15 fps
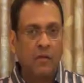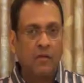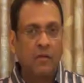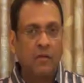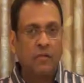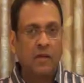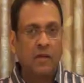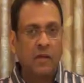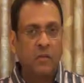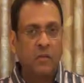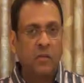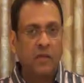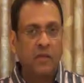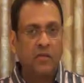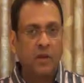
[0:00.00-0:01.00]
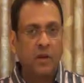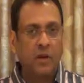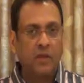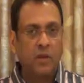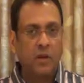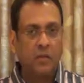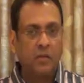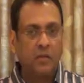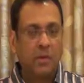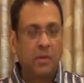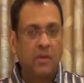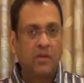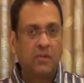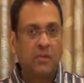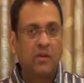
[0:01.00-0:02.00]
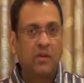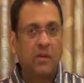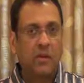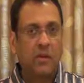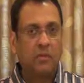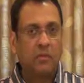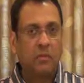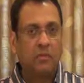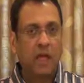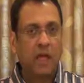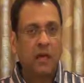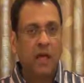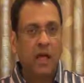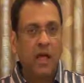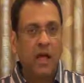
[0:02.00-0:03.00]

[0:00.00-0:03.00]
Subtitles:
For further updates and commentaries, please visit our website